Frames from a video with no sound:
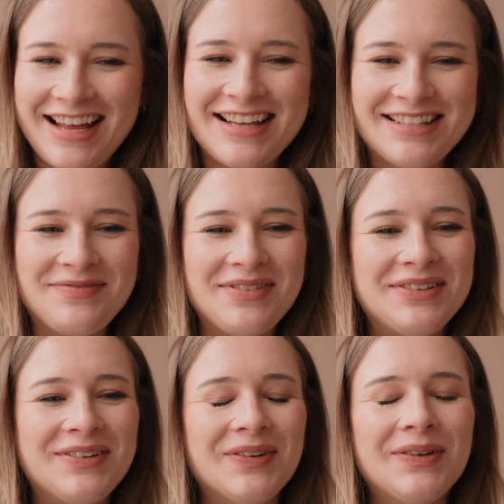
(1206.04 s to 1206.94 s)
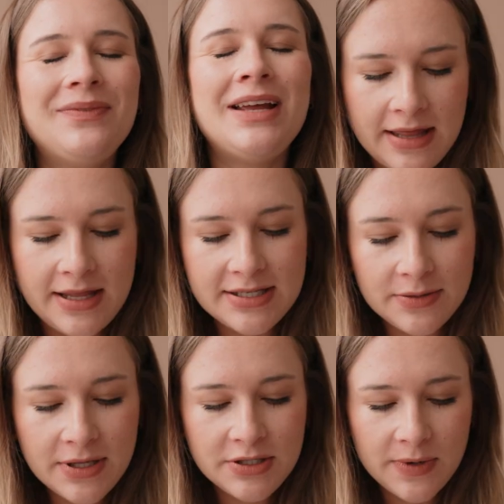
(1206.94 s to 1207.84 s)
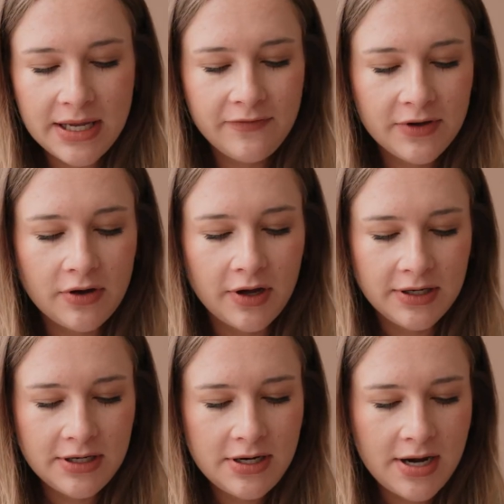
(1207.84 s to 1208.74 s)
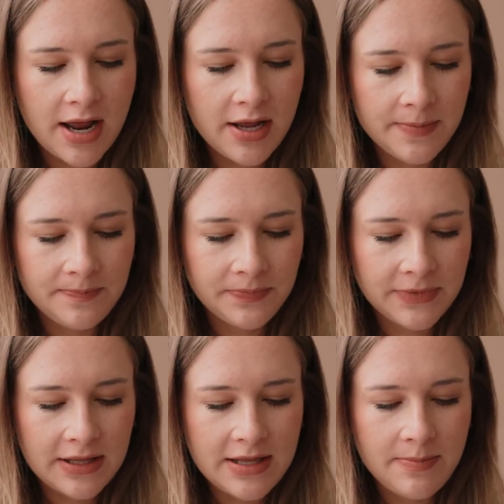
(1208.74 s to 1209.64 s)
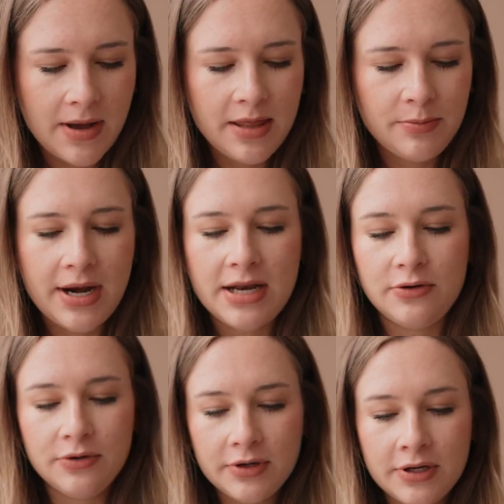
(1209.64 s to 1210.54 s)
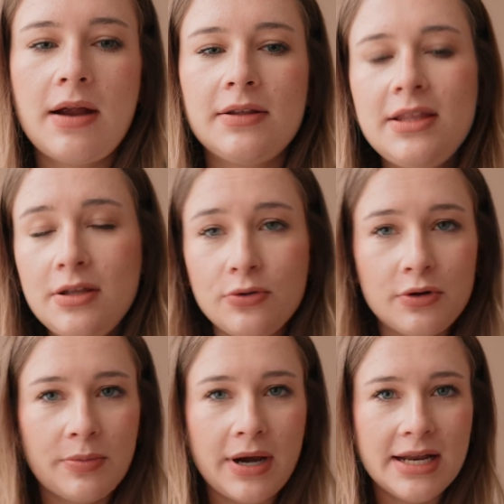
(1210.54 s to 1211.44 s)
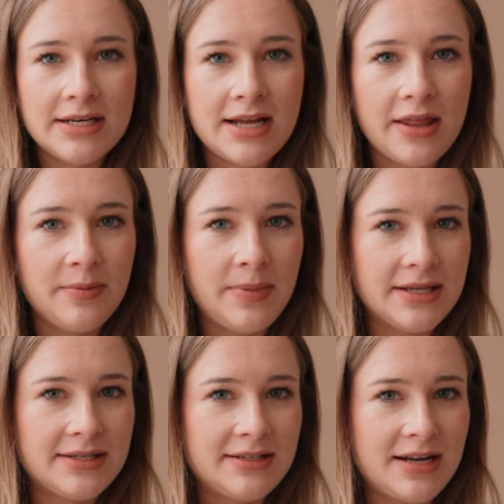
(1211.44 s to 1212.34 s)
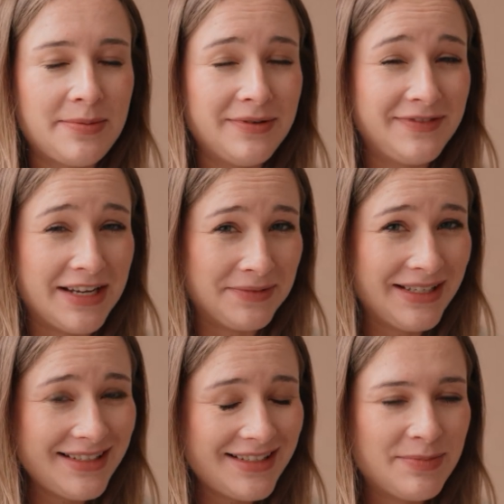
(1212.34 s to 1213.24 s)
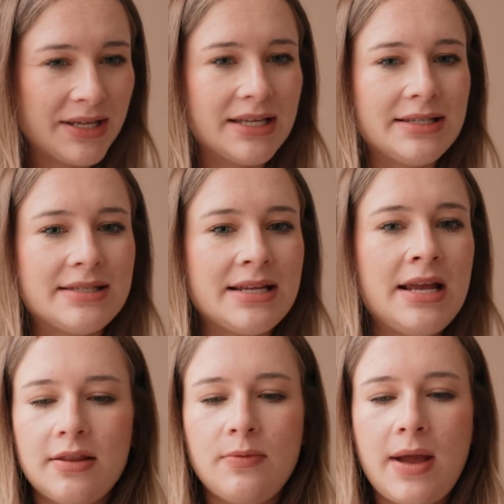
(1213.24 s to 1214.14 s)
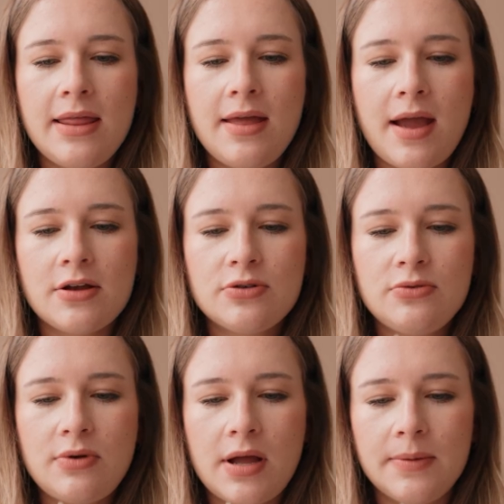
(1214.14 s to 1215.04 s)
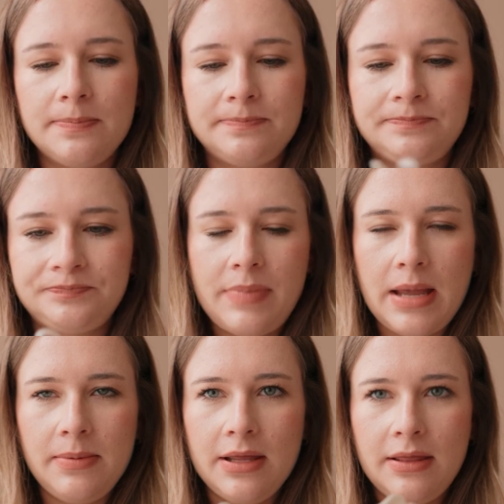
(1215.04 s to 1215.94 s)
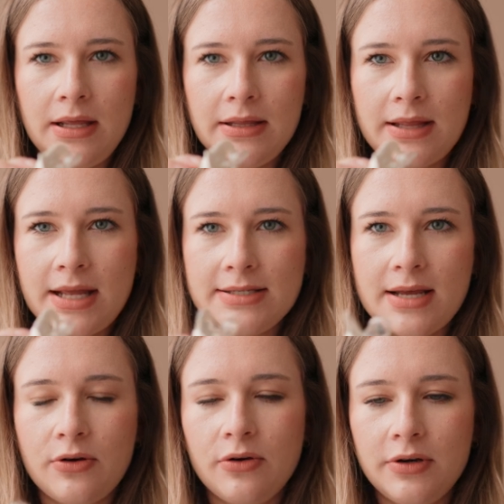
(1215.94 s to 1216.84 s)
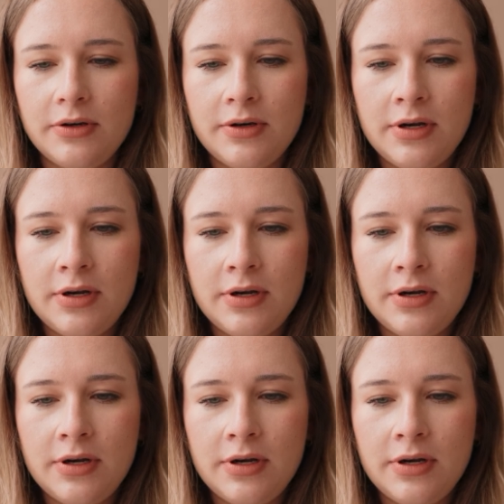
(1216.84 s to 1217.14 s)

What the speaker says: as some people call them. These are the ones we've gotten. They're by the brand Nook. Apparently the Nook brand are the best type of dummies because the way the actual baby thing that they suck on